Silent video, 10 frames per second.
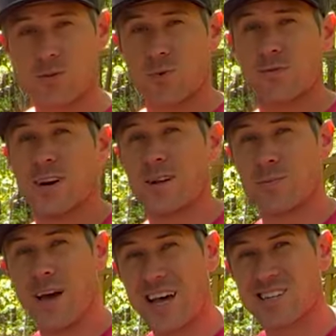provided
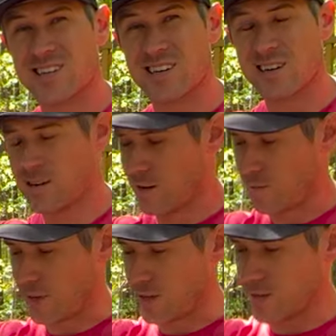basket
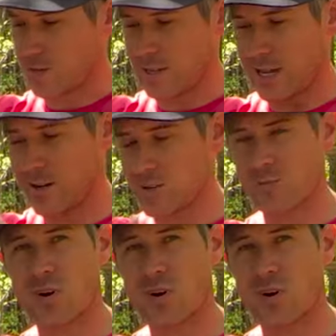because it allows